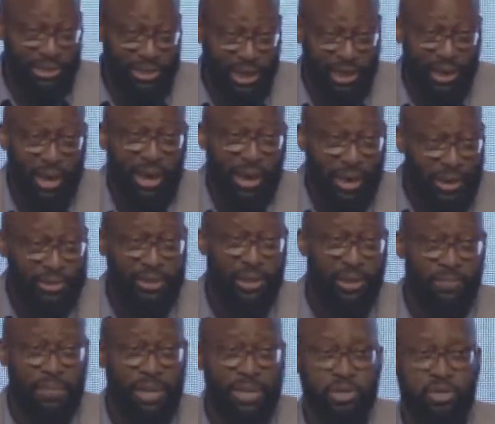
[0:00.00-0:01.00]
it? It's a
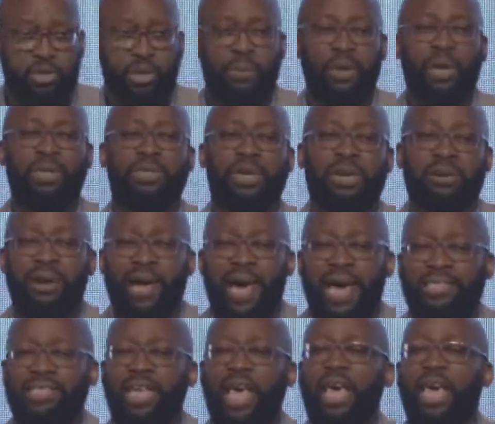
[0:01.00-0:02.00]
mystery because
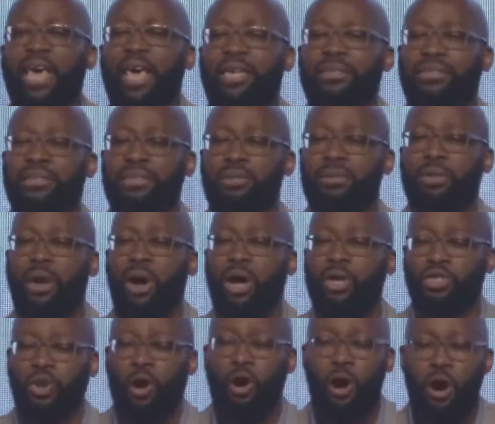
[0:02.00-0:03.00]
Christ is
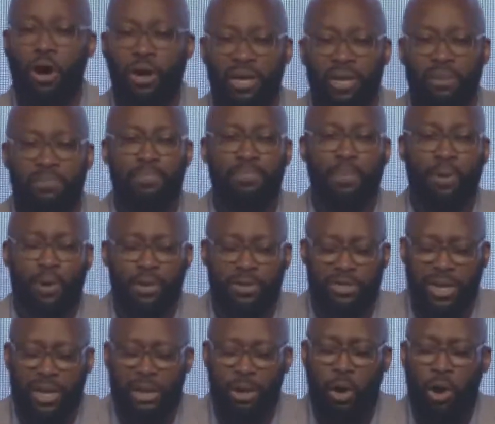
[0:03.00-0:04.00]
God's
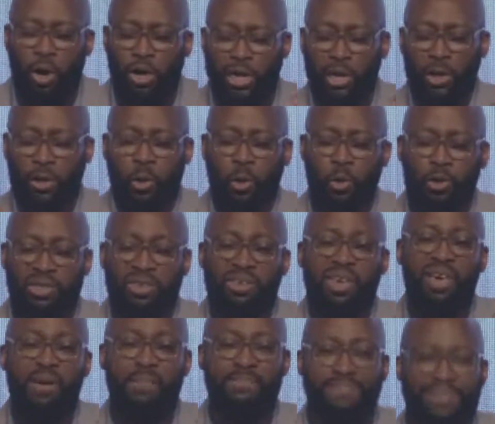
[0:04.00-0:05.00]
all-important, all-inclusive
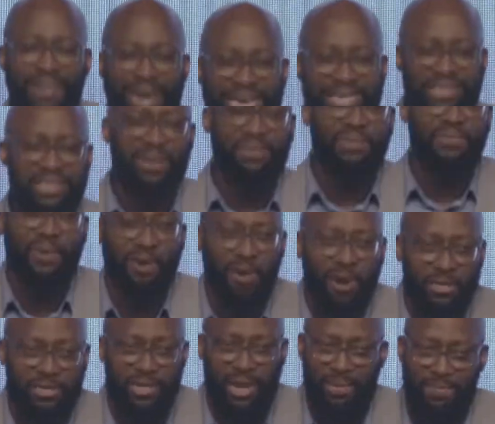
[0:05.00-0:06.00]
blessing for
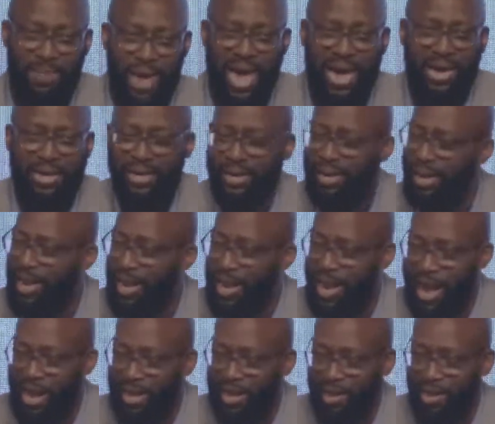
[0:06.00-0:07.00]
us. Amen.
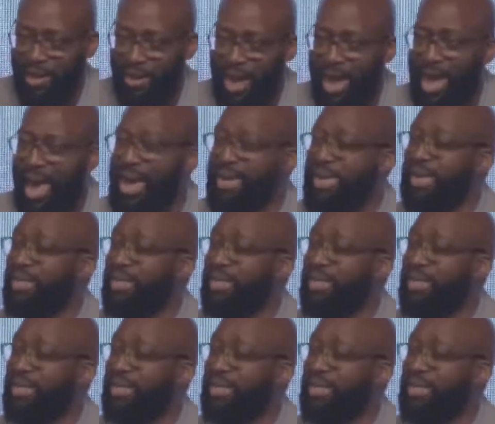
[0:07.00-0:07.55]
Hallelujah. And they're